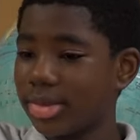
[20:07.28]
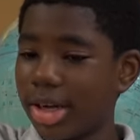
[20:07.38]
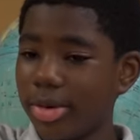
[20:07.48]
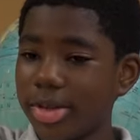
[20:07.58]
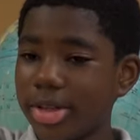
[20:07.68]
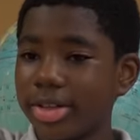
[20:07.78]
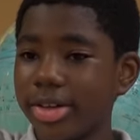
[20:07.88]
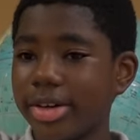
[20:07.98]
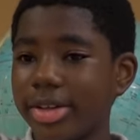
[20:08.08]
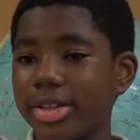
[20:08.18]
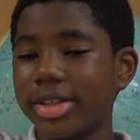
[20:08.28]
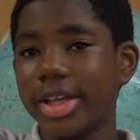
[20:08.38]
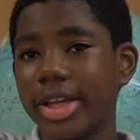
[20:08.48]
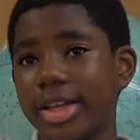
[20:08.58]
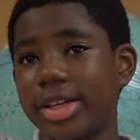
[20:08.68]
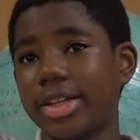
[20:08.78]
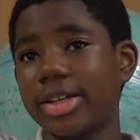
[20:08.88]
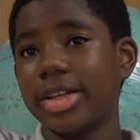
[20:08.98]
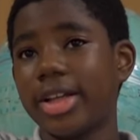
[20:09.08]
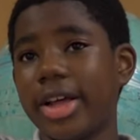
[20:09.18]
I want to learn, like,
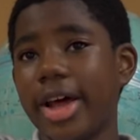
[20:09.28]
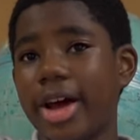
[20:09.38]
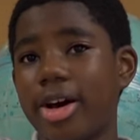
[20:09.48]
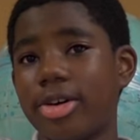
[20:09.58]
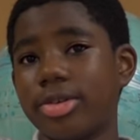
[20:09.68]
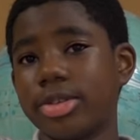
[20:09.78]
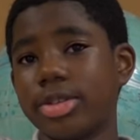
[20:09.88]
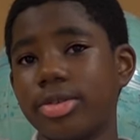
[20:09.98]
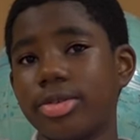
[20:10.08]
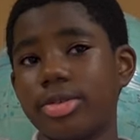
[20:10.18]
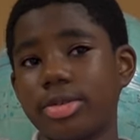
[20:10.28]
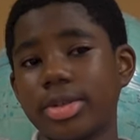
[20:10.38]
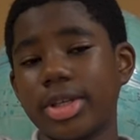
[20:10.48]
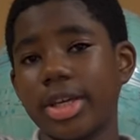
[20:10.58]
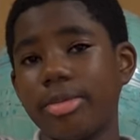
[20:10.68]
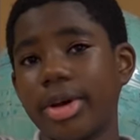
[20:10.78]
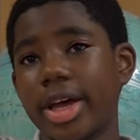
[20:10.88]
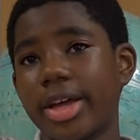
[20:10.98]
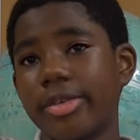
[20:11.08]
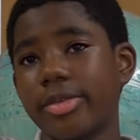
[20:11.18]
how to keep my
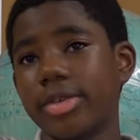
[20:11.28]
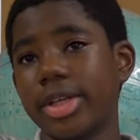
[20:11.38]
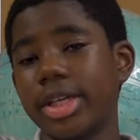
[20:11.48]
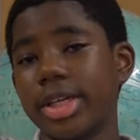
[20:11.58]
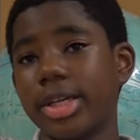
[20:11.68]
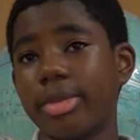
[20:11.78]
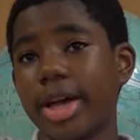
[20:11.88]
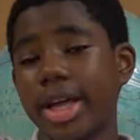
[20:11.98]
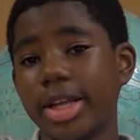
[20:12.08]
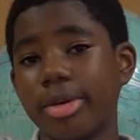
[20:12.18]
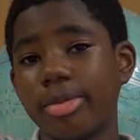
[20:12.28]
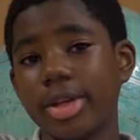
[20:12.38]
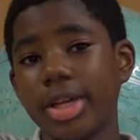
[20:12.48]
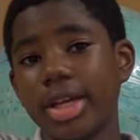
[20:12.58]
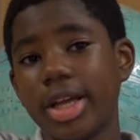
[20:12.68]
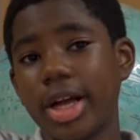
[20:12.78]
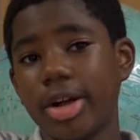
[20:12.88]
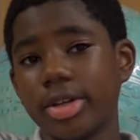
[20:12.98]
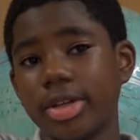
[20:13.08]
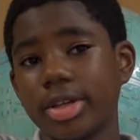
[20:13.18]
head up,
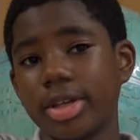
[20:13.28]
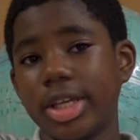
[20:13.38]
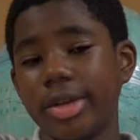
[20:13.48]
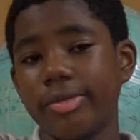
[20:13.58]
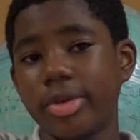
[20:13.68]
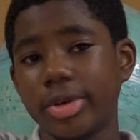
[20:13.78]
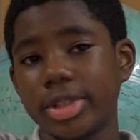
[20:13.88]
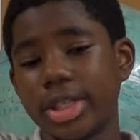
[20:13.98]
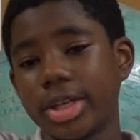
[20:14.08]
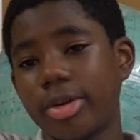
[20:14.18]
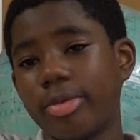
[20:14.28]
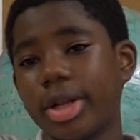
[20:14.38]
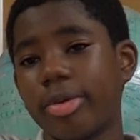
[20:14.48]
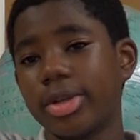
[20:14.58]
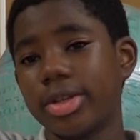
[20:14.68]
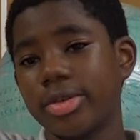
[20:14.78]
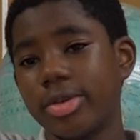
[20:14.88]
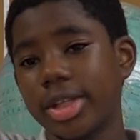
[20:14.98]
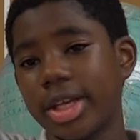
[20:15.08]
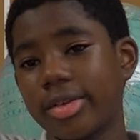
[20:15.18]
how to keep focusing on what I want to do
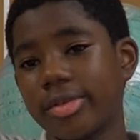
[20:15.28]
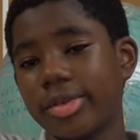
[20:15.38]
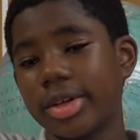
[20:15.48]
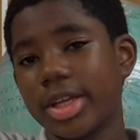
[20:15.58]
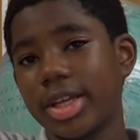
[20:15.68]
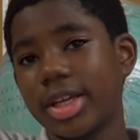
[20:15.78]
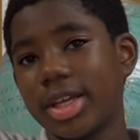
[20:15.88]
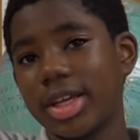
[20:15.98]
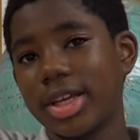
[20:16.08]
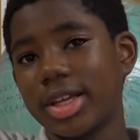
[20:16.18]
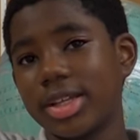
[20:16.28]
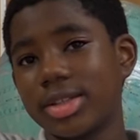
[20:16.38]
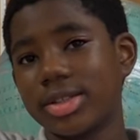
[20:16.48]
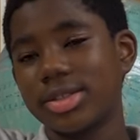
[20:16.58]
in life, and